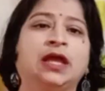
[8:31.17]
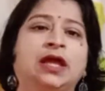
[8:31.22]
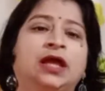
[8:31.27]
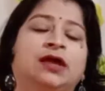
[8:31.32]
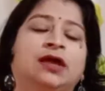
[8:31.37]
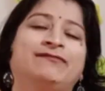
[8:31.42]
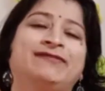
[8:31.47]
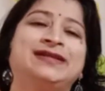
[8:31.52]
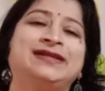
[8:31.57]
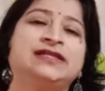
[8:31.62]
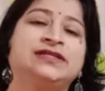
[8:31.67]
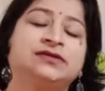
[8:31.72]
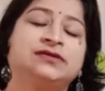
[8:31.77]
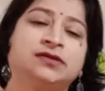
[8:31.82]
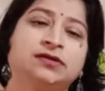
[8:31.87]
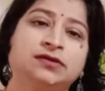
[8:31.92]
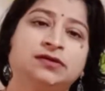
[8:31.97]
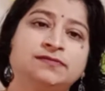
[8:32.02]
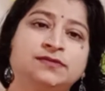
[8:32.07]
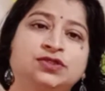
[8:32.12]
When it
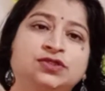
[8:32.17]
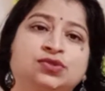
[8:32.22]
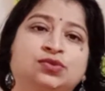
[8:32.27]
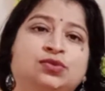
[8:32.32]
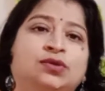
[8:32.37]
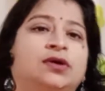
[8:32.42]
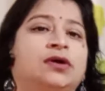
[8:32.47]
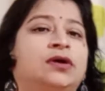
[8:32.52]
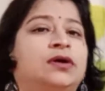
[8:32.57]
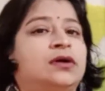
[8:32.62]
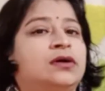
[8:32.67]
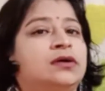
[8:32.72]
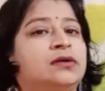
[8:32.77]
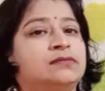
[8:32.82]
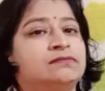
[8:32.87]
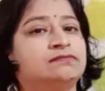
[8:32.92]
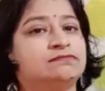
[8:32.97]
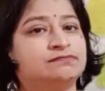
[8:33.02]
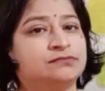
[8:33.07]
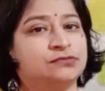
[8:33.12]
comes to a
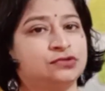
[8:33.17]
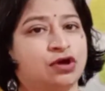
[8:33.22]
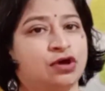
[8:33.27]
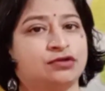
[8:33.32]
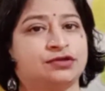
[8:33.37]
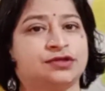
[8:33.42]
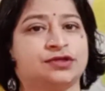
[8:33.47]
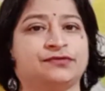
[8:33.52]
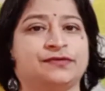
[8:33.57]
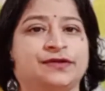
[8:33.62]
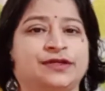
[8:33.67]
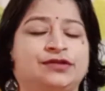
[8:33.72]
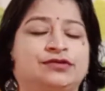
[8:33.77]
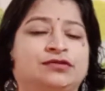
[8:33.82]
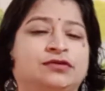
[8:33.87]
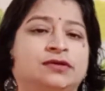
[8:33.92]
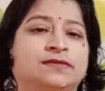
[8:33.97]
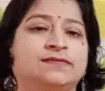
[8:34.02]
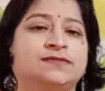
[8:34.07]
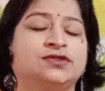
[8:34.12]
daughter, when it
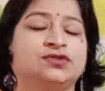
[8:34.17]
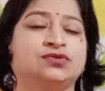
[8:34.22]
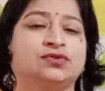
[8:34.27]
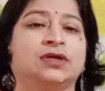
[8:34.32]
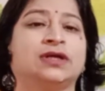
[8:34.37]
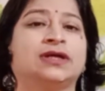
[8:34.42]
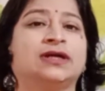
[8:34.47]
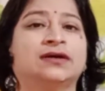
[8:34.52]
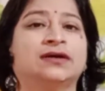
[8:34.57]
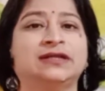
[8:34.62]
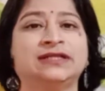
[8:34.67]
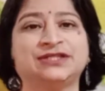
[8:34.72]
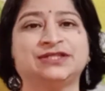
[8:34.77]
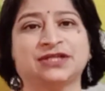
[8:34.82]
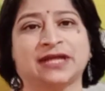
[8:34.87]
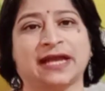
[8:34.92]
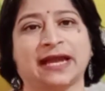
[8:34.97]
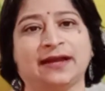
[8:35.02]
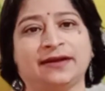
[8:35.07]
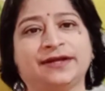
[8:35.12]
comes to a girl
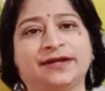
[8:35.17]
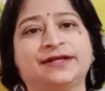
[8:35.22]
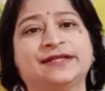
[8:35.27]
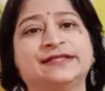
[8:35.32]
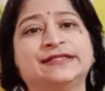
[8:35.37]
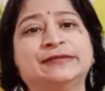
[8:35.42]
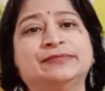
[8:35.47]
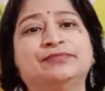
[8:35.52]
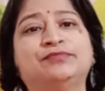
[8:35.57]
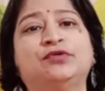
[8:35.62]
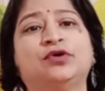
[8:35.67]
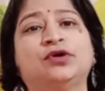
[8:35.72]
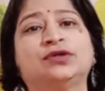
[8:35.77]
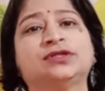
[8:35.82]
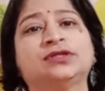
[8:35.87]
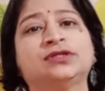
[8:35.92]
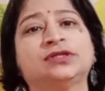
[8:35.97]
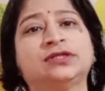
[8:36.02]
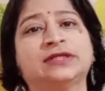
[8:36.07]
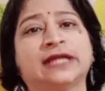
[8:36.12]
child, it is
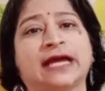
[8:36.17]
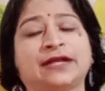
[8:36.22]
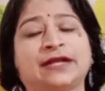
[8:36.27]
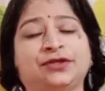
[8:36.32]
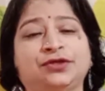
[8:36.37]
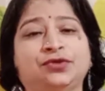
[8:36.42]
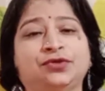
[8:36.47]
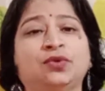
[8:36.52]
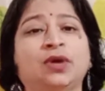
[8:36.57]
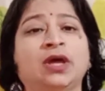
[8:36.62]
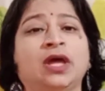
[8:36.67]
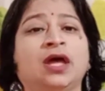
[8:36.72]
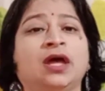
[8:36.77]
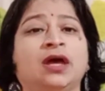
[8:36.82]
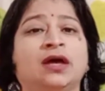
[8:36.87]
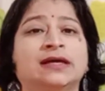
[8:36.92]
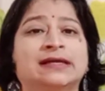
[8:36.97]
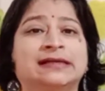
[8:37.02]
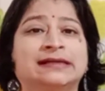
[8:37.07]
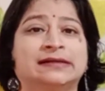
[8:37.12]
important that you
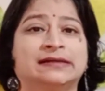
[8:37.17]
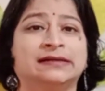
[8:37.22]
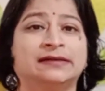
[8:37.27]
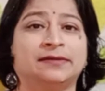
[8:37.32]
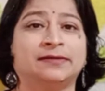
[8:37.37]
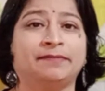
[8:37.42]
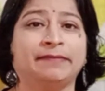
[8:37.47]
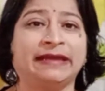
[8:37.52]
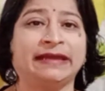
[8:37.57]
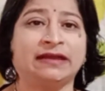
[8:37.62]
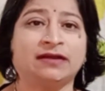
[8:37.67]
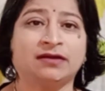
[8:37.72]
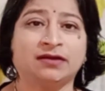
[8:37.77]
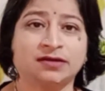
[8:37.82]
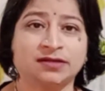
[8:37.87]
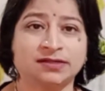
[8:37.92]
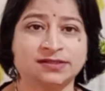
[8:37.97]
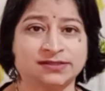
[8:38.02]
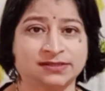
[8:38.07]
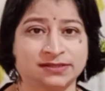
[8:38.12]
make her
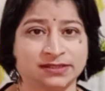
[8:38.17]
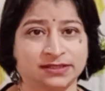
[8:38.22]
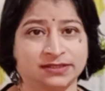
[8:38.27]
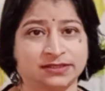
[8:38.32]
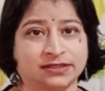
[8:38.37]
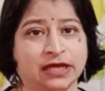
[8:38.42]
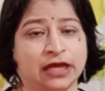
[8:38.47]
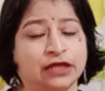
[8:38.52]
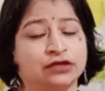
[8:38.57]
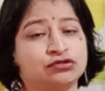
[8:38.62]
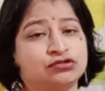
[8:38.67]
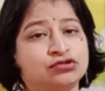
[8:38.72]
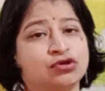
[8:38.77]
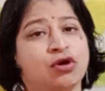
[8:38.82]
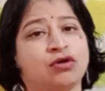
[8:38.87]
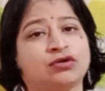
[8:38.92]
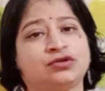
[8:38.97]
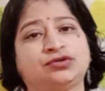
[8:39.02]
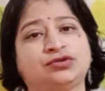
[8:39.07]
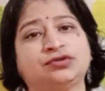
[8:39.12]
sit and
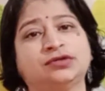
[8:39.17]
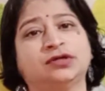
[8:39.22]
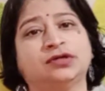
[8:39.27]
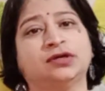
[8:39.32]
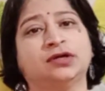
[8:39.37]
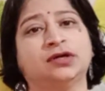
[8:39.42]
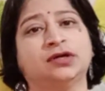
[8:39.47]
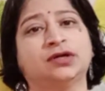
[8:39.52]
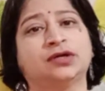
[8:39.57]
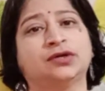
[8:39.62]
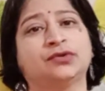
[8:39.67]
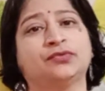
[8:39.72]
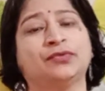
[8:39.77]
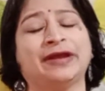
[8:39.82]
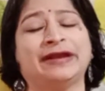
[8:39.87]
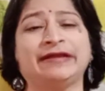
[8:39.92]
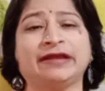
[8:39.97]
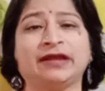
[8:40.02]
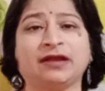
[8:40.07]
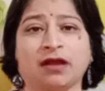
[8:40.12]
talk to her
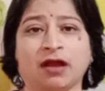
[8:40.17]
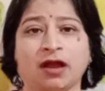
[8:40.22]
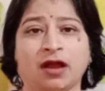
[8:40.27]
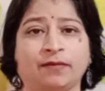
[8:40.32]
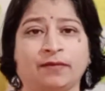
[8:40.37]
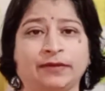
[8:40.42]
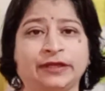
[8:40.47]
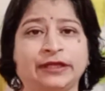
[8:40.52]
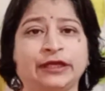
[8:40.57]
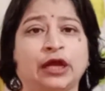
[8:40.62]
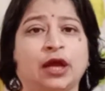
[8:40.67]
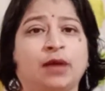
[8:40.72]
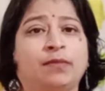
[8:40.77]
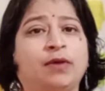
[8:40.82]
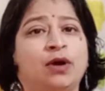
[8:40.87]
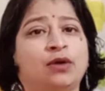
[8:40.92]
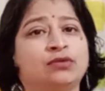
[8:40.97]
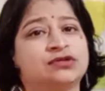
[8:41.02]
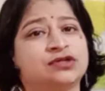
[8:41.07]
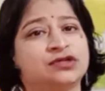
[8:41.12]
very calmly
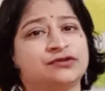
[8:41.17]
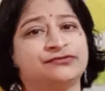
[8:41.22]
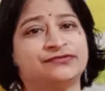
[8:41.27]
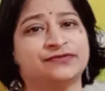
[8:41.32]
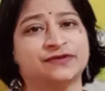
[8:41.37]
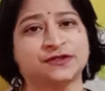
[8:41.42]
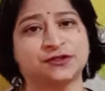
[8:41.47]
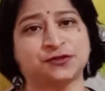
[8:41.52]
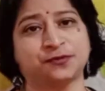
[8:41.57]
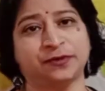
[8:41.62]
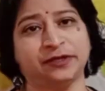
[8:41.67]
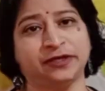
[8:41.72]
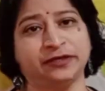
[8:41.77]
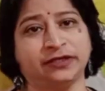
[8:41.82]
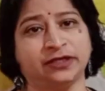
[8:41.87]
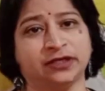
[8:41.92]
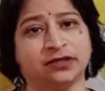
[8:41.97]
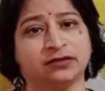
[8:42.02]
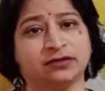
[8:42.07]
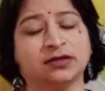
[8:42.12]
about her first
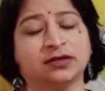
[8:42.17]
period.